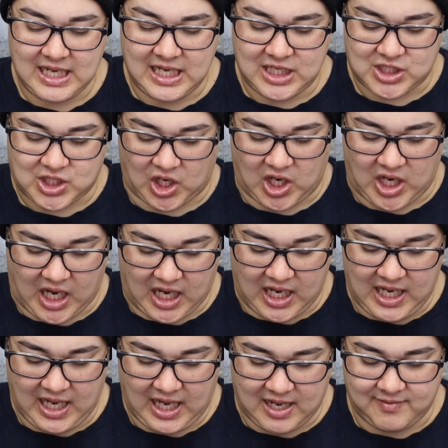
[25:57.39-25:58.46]
So I
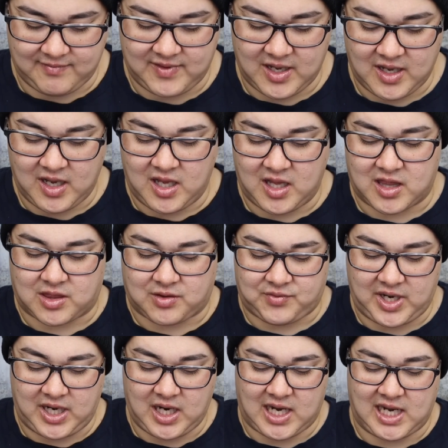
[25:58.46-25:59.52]
have
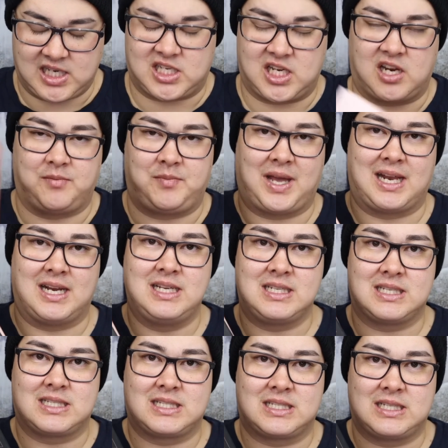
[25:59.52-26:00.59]
three eyeshadow
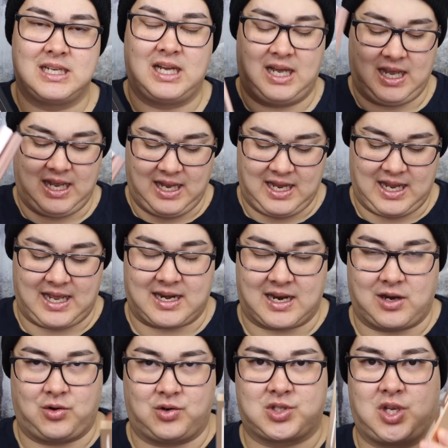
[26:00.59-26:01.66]
palettes and I
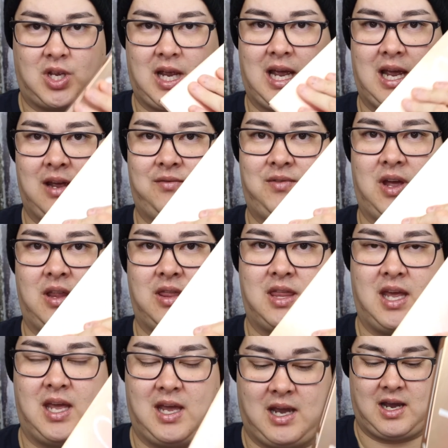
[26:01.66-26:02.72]
also have
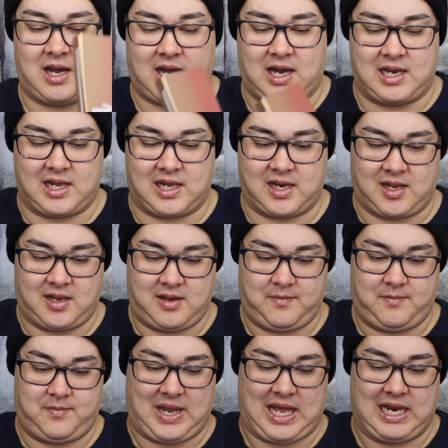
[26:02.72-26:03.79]
their highlighter
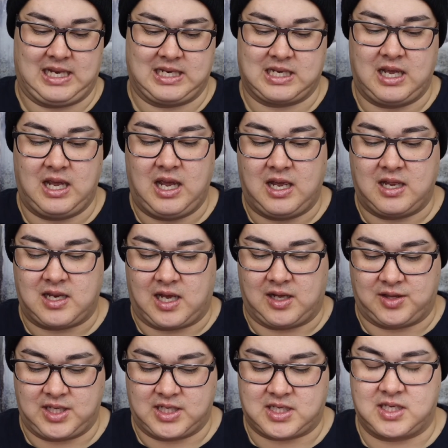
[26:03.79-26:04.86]
palette. Now
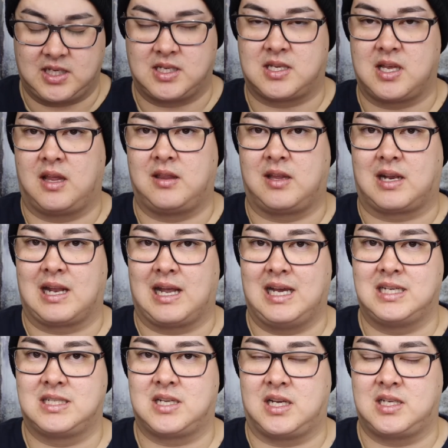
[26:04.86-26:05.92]
this is the
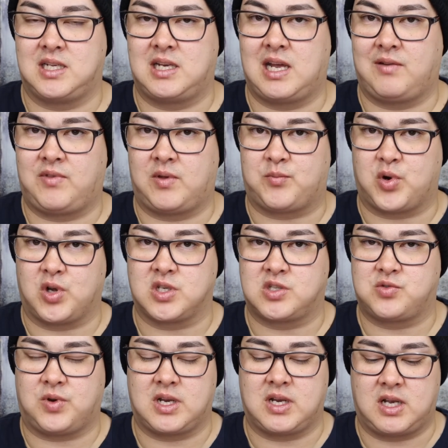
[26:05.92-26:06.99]
glazed. I did have the bronze
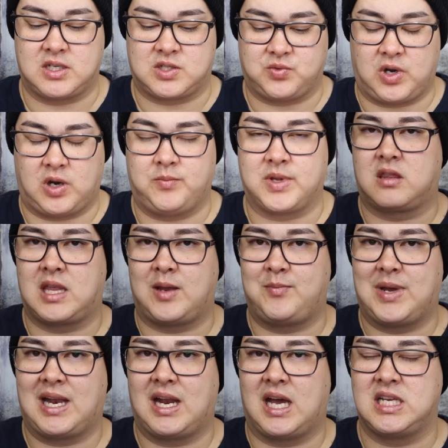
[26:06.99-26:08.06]
one as well. That
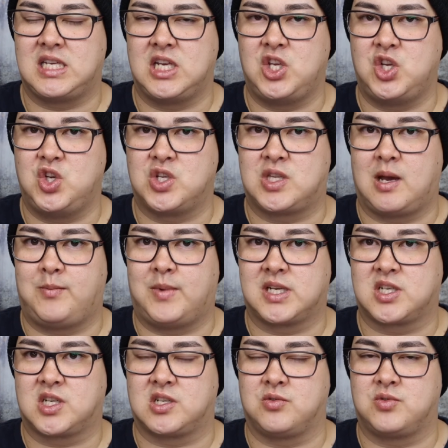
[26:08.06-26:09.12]
palette I didn't use that much
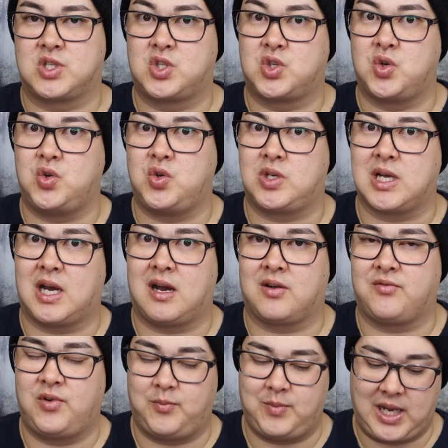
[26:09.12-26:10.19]
because it was too dark
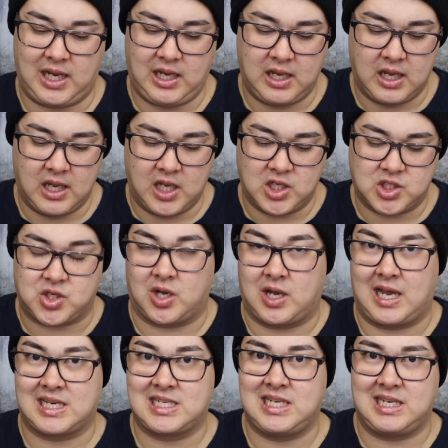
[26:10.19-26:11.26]
for me. So I
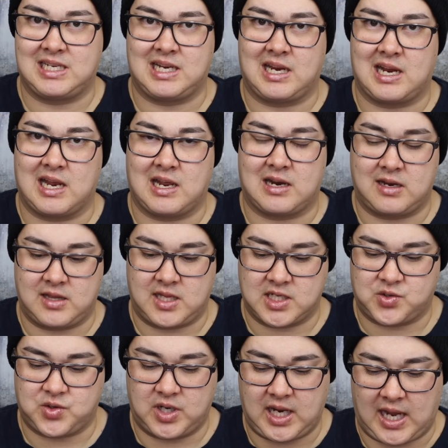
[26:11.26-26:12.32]
actually decluttered this
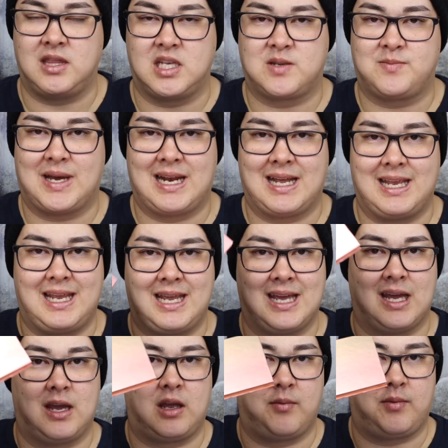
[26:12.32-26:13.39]
one. And this palette here,
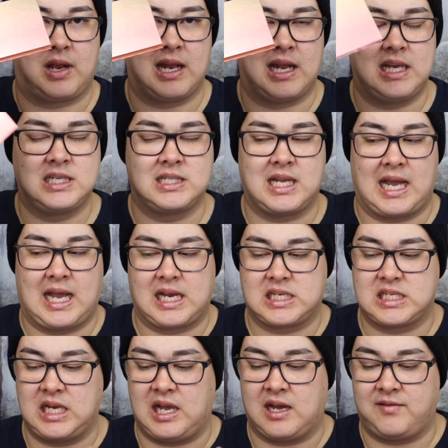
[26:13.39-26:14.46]
glazed,
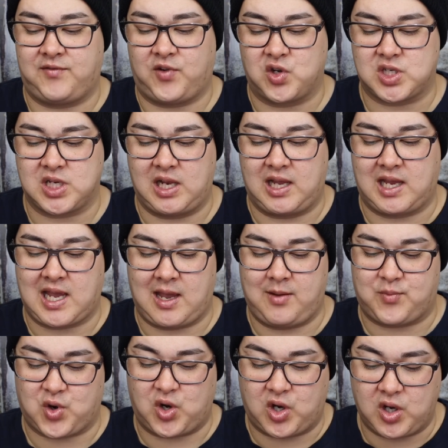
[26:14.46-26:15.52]
actually unfortunately came
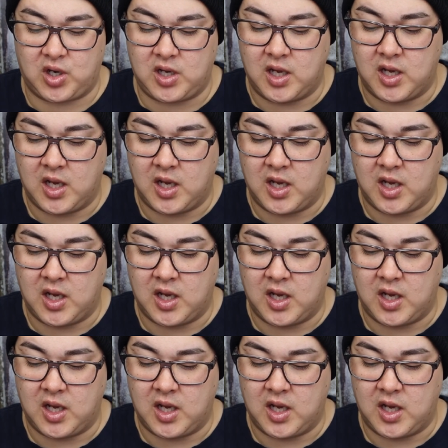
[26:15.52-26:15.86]
broken.